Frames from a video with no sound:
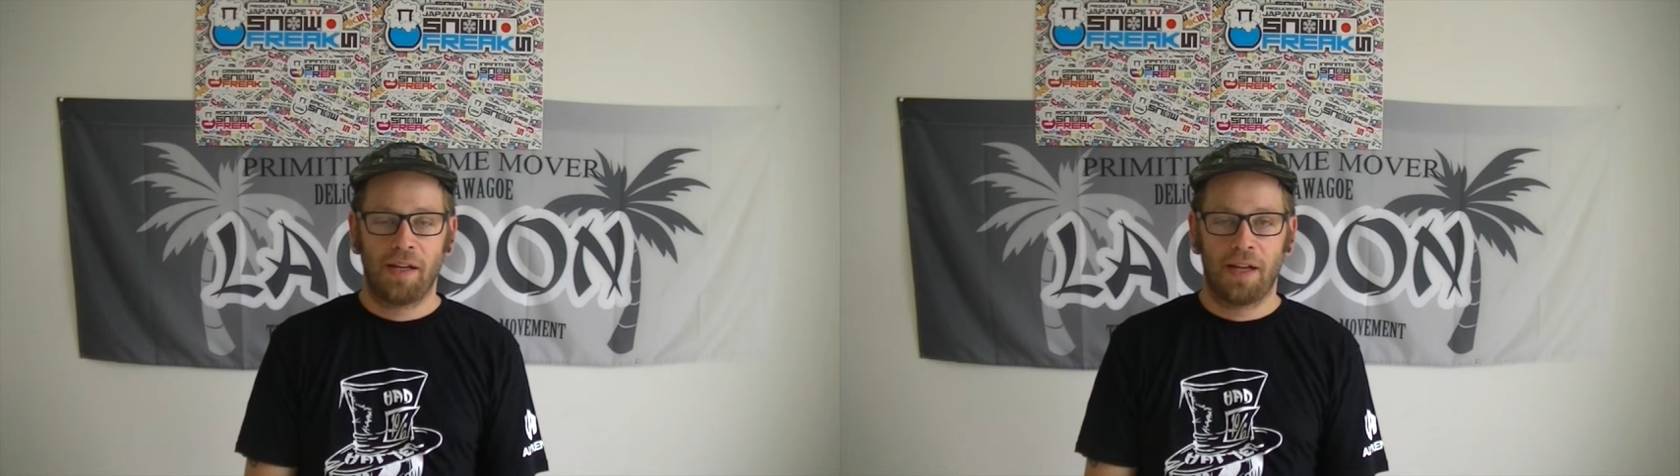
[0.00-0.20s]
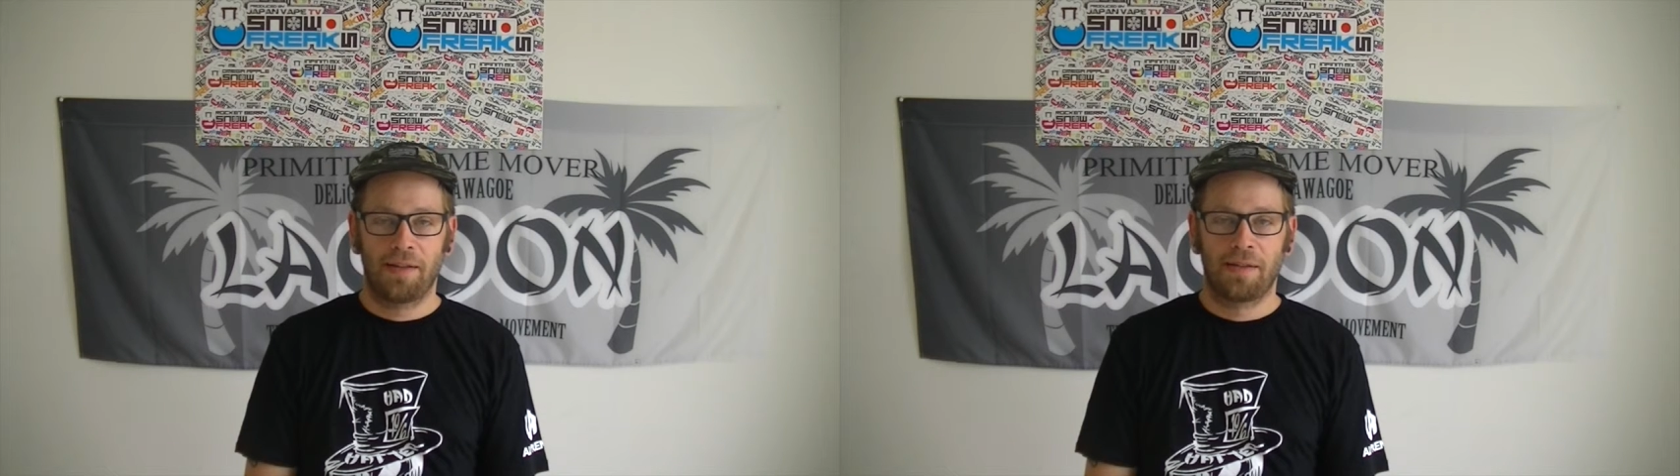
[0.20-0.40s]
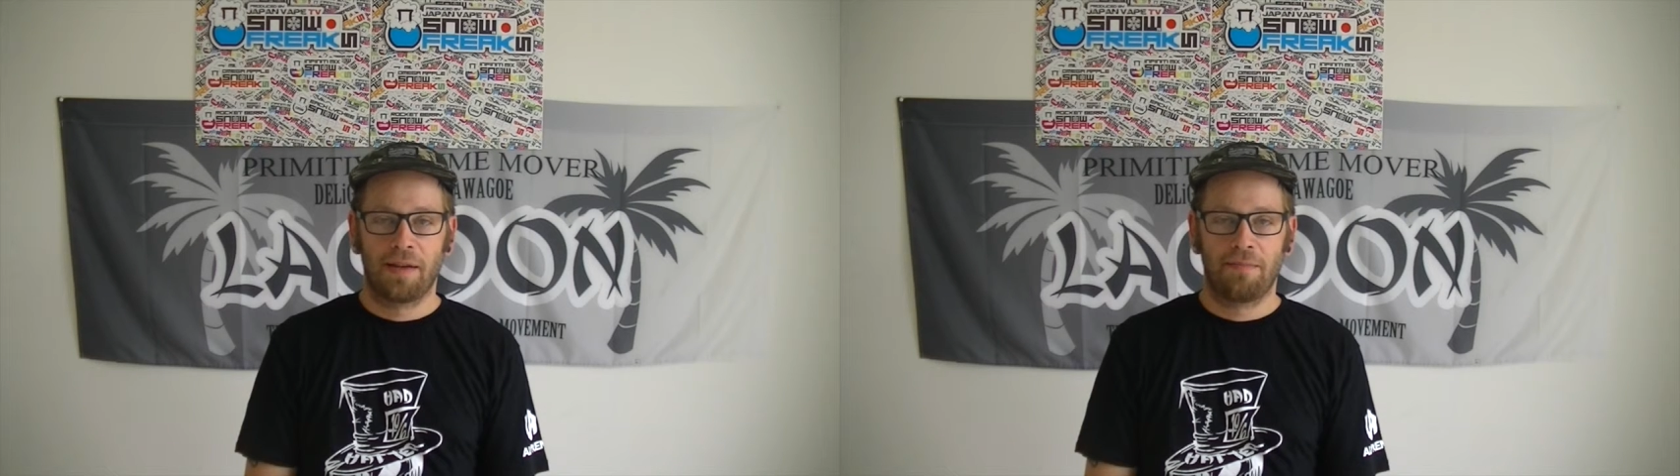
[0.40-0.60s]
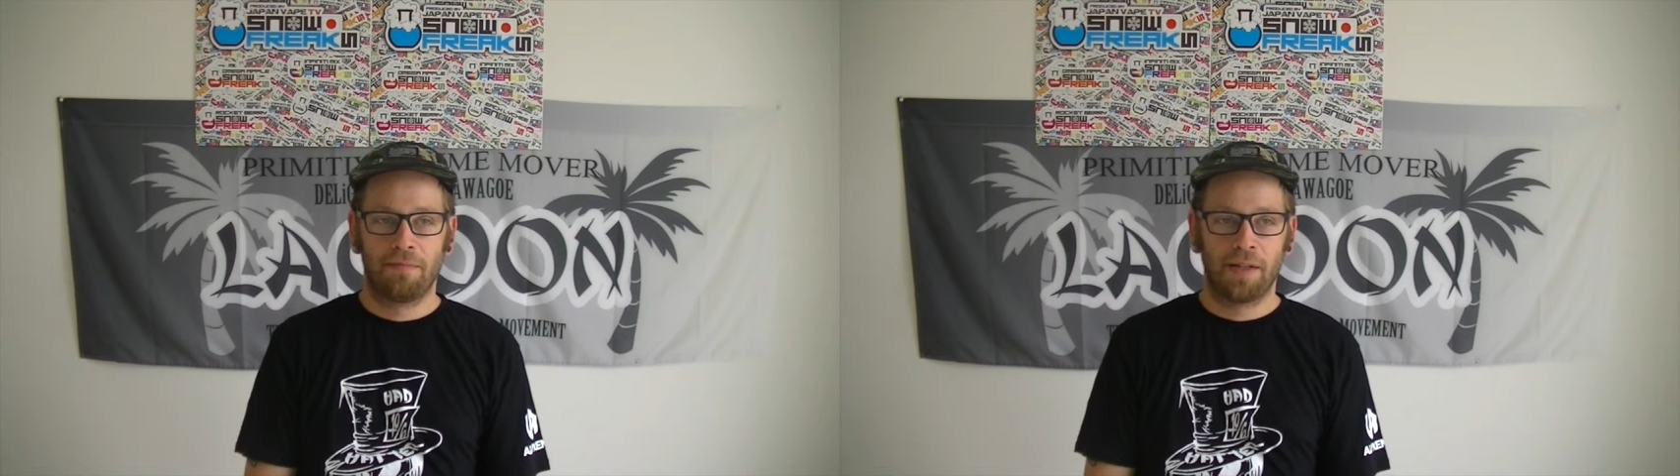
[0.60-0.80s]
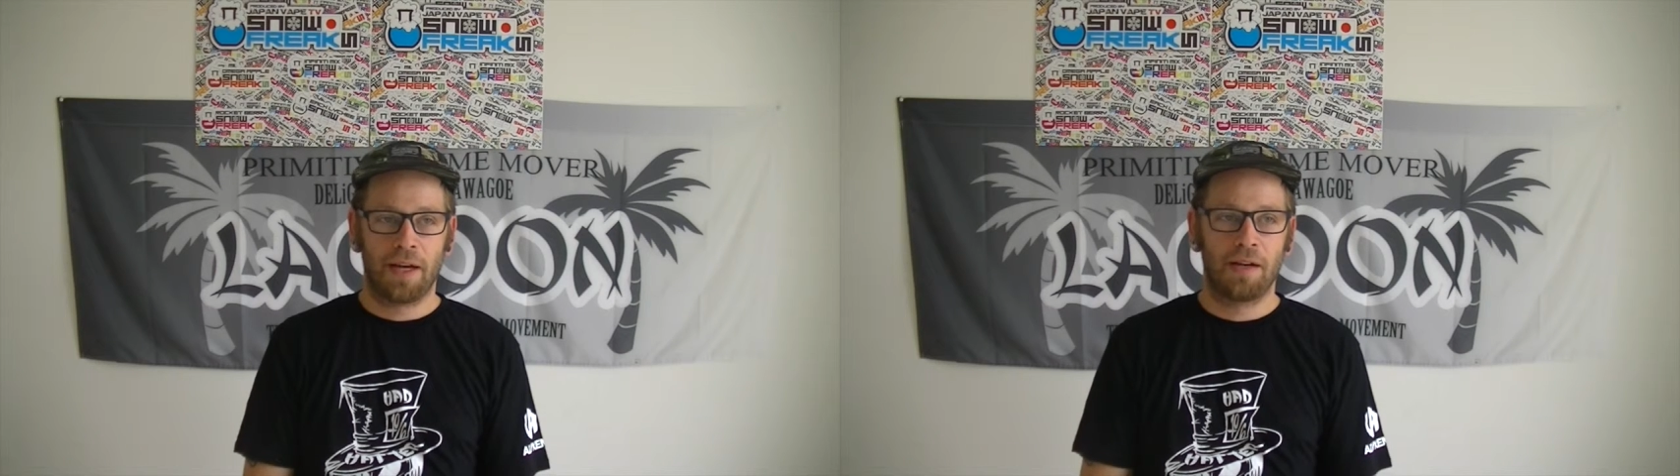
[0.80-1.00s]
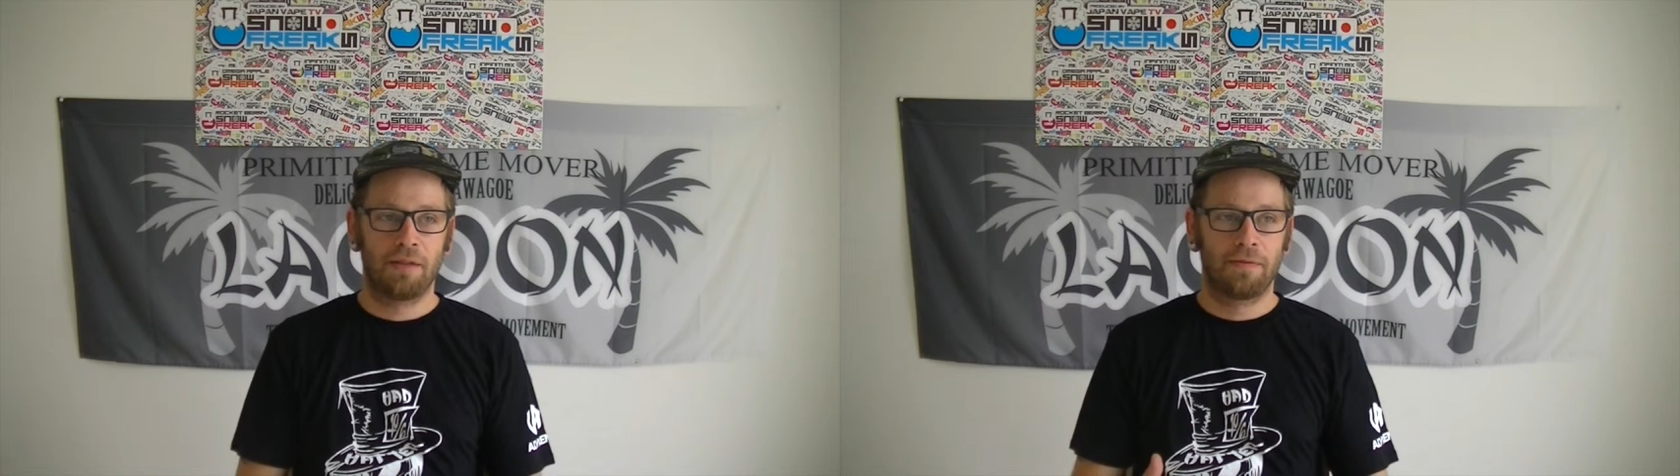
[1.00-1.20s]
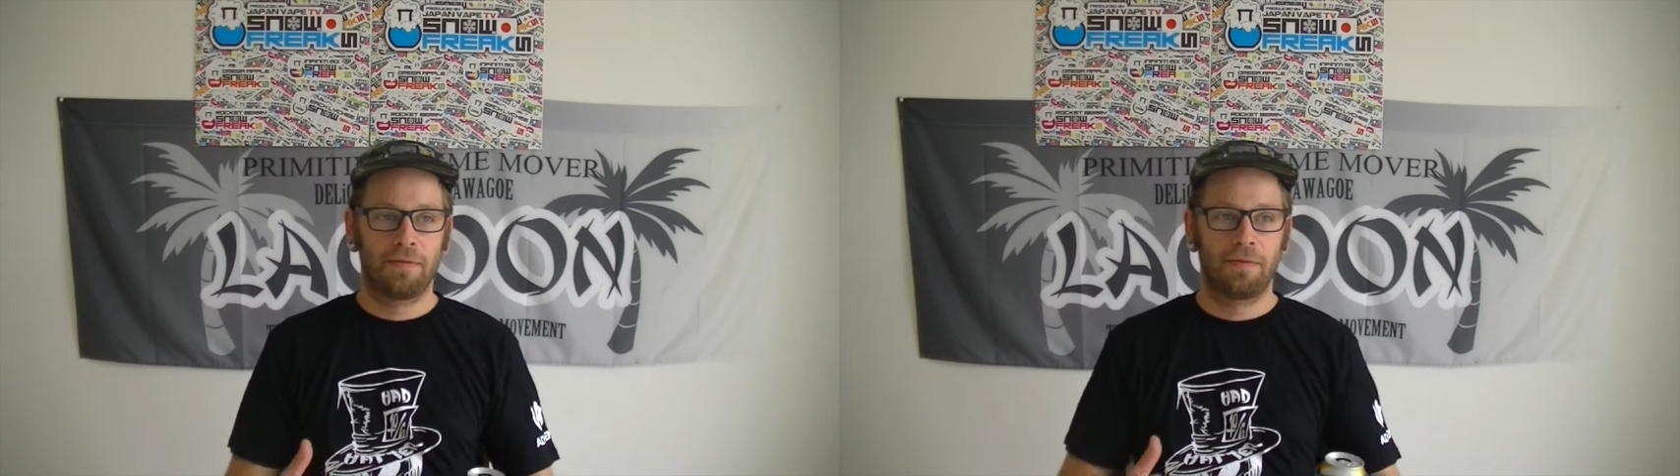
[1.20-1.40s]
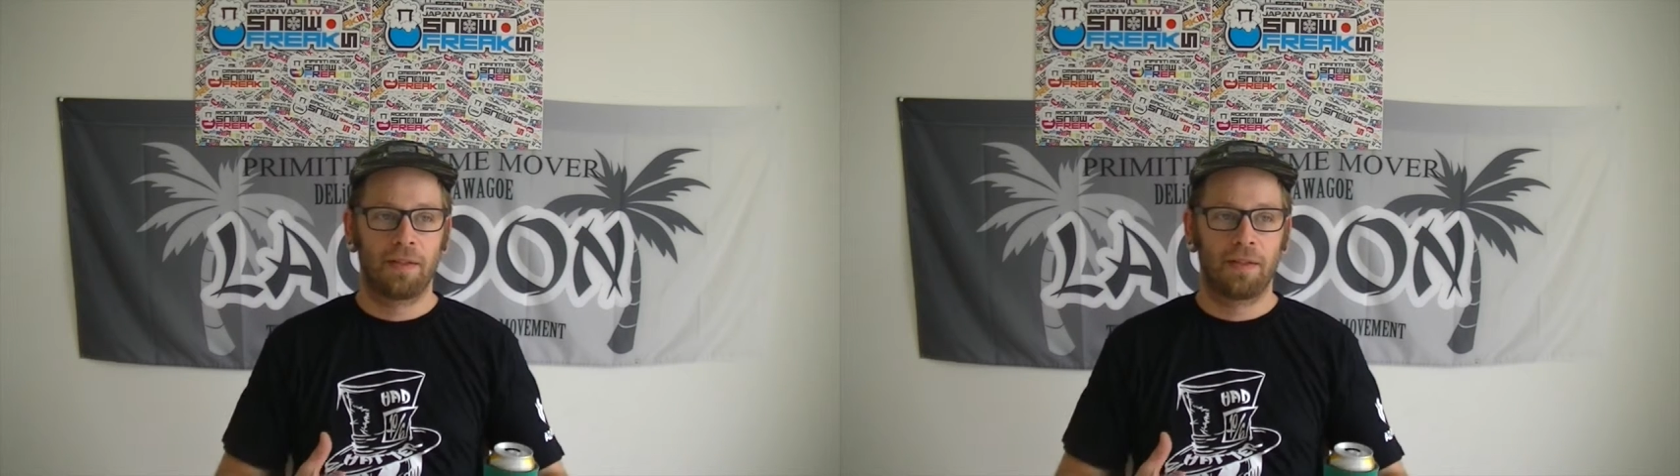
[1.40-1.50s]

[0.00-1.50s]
I got some kind of,